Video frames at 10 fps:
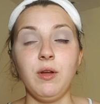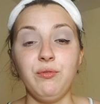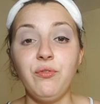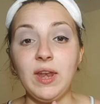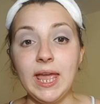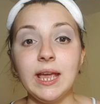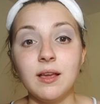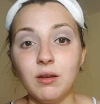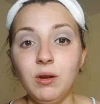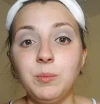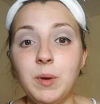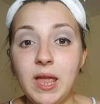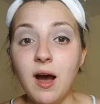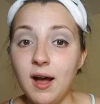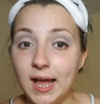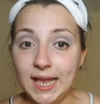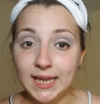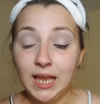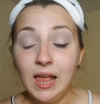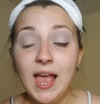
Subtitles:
a flick on my eye,